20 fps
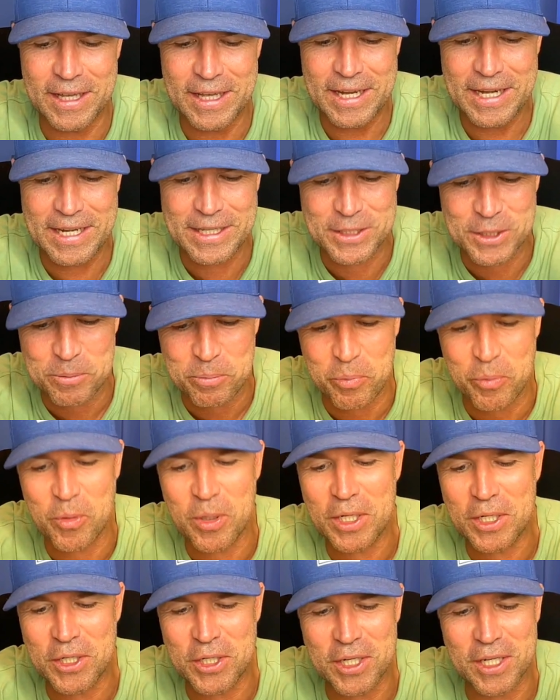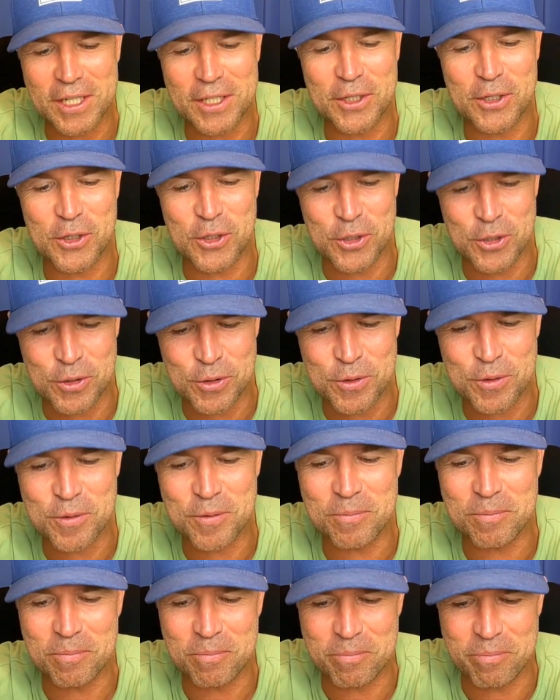let's appreciate
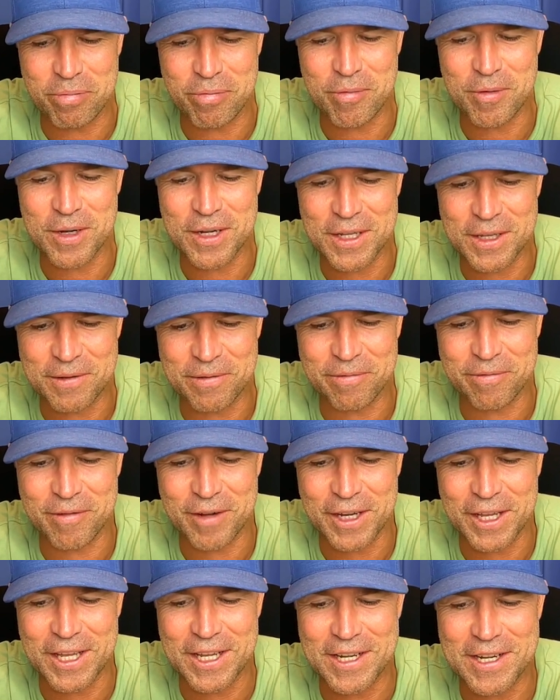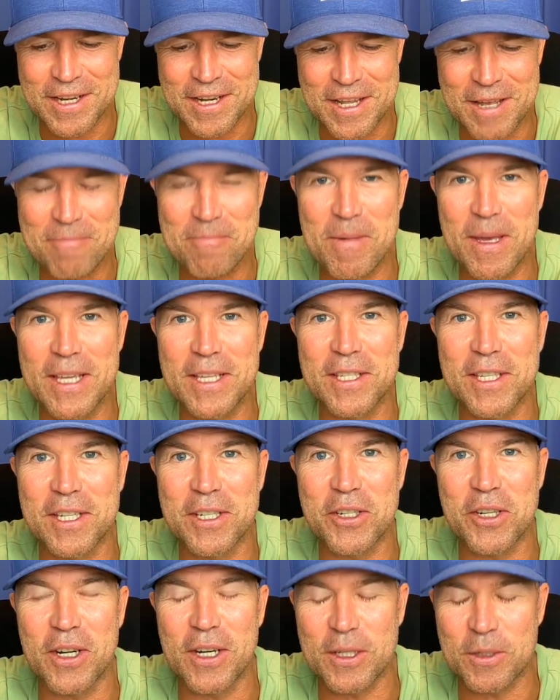two pretty freaking amazing
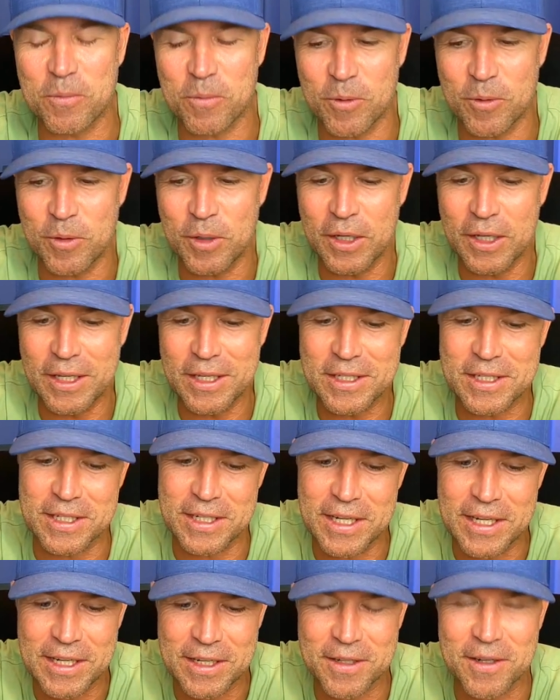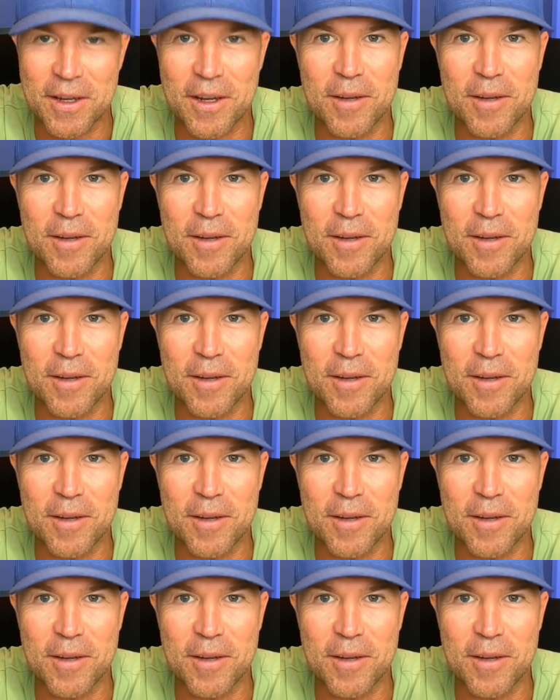tries. Well, Sanele